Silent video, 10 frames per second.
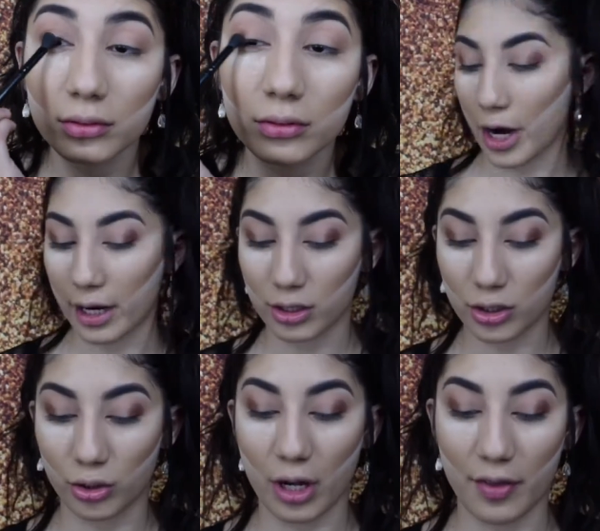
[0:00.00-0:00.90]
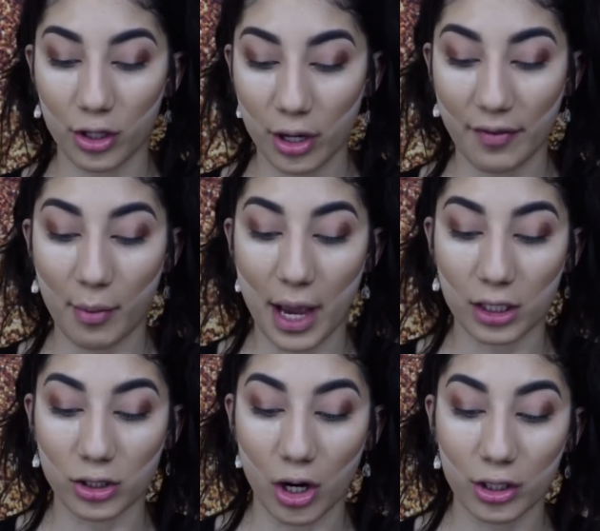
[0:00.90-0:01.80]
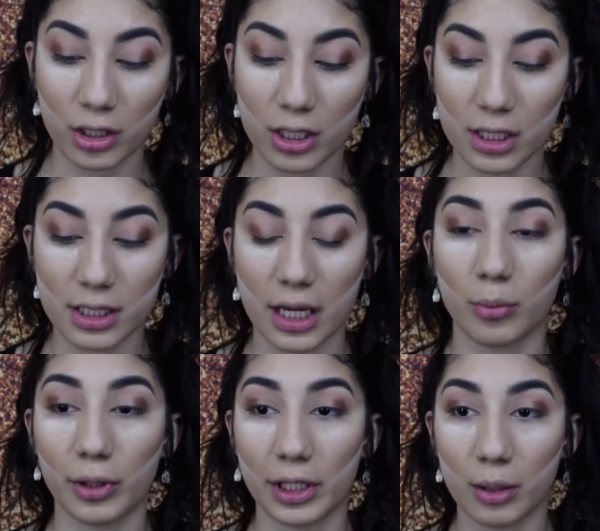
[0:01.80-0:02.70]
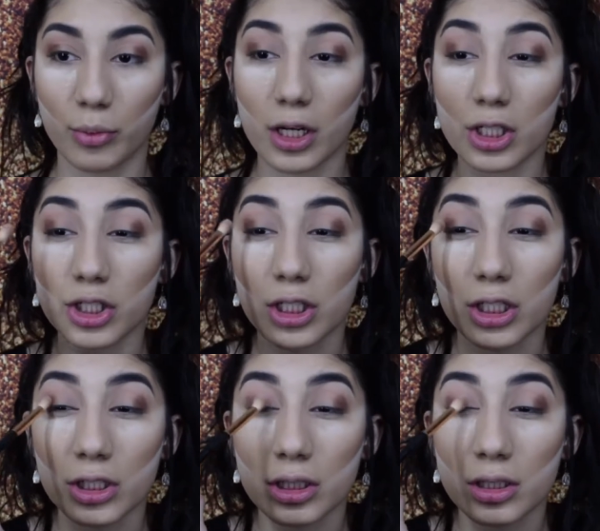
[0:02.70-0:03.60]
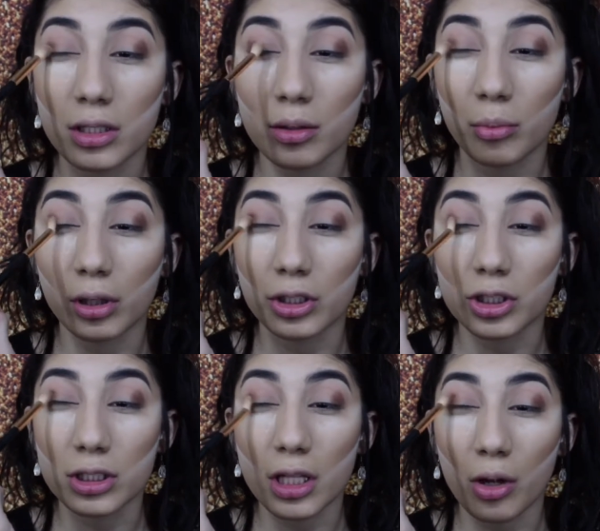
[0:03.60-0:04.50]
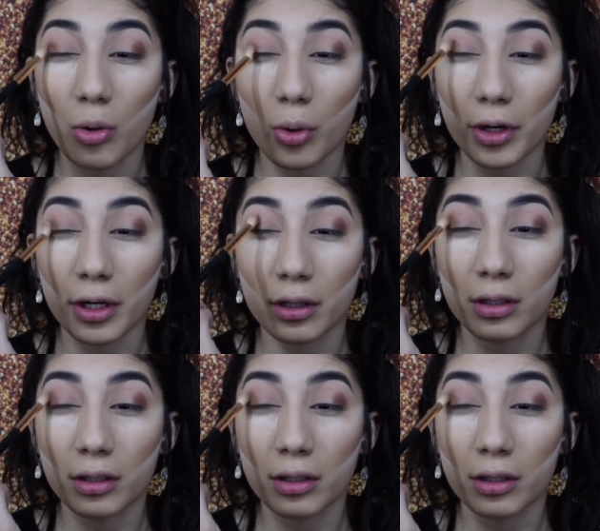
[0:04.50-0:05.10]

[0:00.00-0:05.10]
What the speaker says: Alright, so now that you have that packed on, take a blending brush and just blend just that corner.